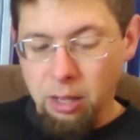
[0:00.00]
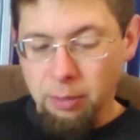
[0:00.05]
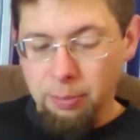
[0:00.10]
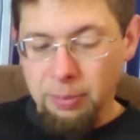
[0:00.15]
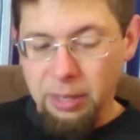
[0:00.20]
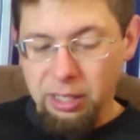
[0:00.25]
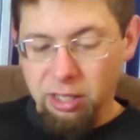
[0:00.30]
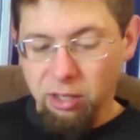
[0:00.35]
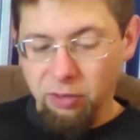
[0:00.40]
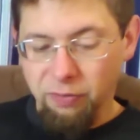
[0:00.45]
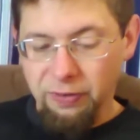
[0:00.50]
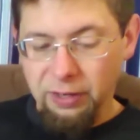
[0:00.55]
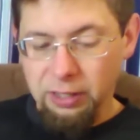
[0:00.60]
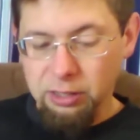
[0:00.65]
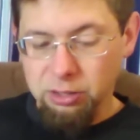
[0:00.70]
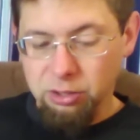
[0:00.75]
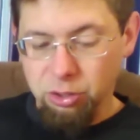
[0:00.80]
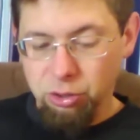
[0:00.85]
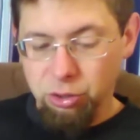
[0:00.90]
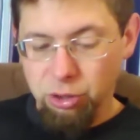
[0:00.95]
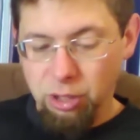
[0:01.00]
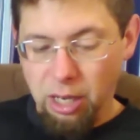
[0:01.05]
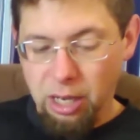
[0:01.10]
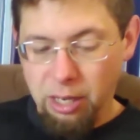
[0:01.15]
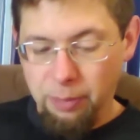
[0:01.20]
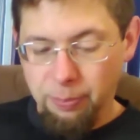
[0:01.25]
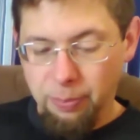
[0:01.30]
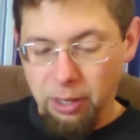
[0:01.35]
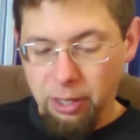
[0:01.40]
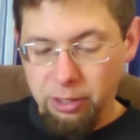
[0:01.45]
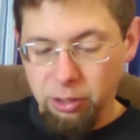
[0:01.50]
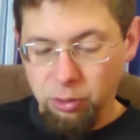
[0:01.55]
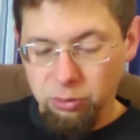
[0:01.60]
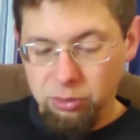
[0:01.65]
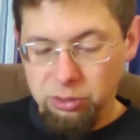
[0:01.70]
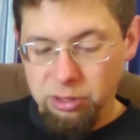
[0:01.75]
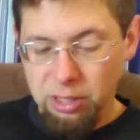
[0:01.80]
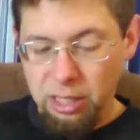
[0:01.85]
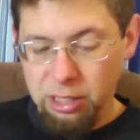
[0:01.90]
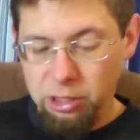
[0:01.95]
Make your face to shine upon your
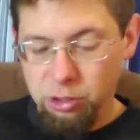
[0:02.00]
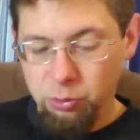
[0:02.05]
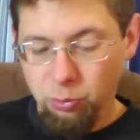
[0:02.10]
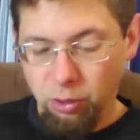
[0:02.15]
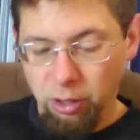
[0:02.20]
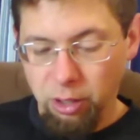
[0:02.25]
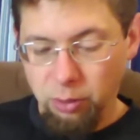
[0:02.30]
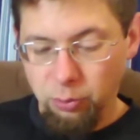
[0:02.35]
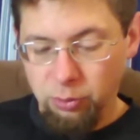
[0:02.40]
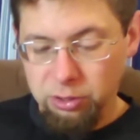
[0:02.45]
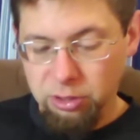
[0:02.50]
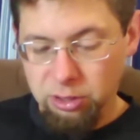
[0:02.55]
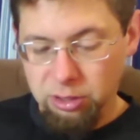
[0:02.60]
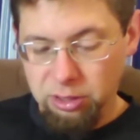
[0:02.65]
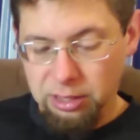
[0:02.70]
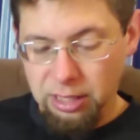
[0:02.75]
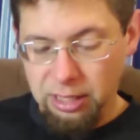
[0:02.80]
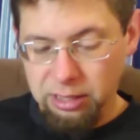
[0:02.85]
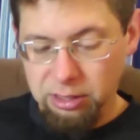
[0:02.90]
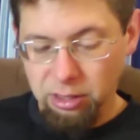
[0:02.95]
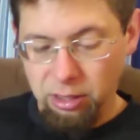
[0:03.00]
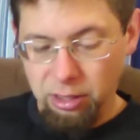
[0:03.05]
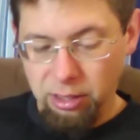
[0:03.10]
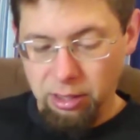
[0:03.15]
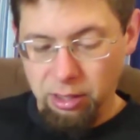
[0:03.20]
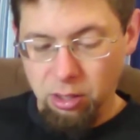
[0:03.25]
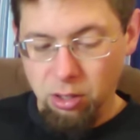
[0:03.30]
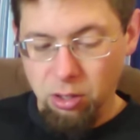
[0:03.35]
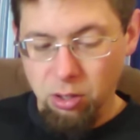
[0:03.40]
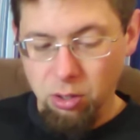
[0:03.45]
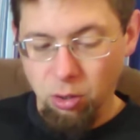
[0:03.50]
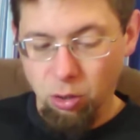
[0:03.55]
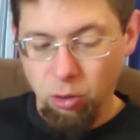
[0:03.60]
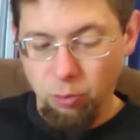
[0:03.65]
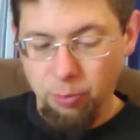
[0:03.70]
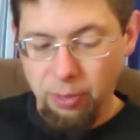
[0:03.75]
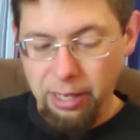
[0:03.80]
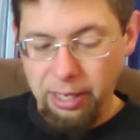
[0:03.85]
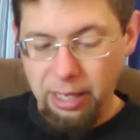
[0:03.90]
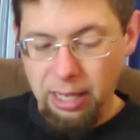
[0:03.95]
sanctuary, which is desolate, O
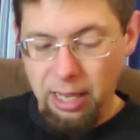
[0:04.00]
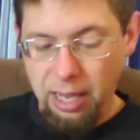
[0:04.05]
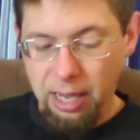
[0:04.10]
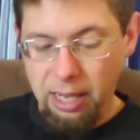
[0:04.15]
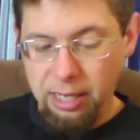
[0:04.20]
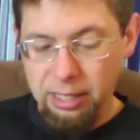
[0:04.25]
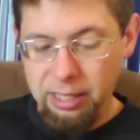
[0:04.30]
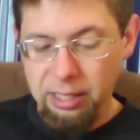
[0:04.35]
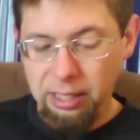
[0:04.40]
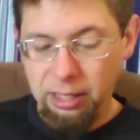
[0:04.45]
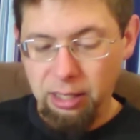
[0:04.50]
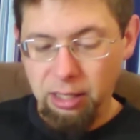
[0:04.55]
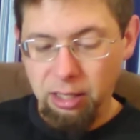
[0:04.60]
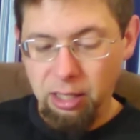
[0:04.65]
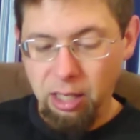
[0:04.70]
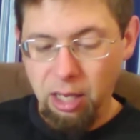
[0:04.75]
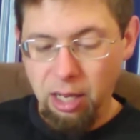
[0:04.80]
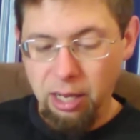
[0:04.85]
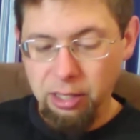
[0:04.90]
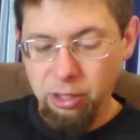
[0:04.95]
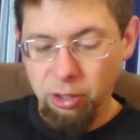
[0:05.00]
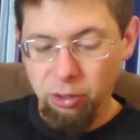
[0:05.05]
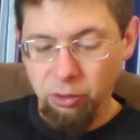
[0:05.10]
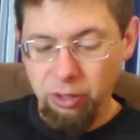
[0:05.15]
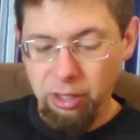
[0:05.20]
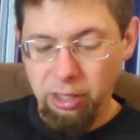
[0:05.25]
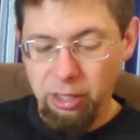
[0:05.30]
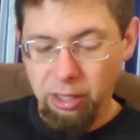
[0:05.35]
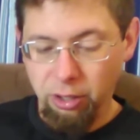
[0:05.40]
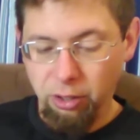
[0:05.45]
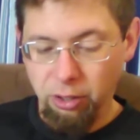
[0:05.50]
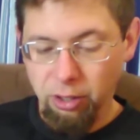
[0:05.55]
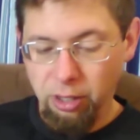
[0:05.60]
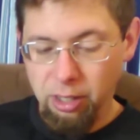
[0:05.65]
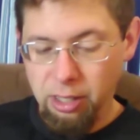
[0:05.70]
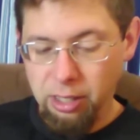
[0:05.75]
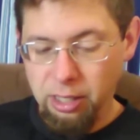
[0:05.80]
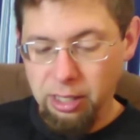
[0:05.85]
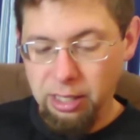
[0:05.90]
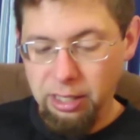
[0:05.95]
my God. Incline your ear
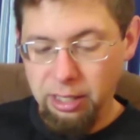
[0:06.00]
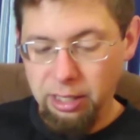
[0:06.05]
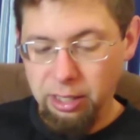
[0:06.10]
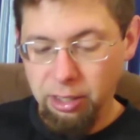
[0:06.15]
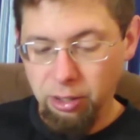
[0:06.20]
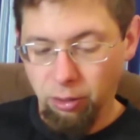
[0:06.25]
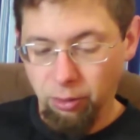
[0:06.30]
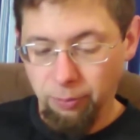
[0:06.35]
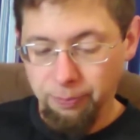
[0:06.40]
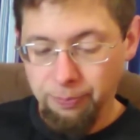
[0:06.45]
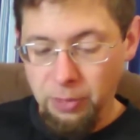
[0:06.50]
and hear.